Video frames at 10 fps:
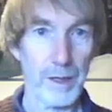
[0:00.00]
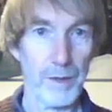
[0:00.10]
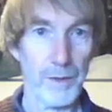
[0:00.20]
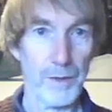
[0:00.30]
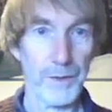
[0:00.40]

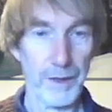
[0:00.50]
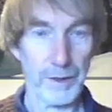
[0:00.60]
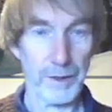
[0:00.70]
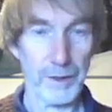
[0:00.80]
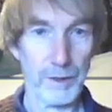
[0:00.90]
So
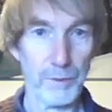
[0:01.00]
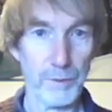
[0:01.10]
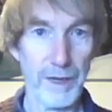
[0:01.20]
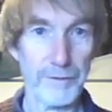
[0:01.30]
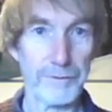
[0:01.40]
we
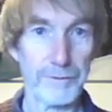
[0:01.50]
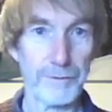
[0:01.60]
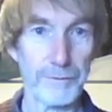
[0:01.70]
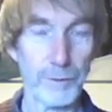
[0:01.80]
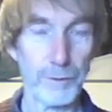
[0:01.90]
have
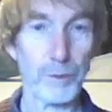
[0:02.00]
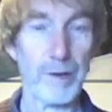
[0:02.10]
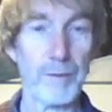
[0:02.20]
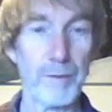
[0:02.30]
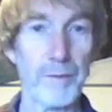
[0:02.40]
4
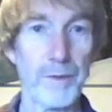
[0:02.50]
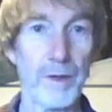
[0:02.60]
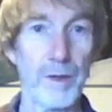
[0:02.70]
grams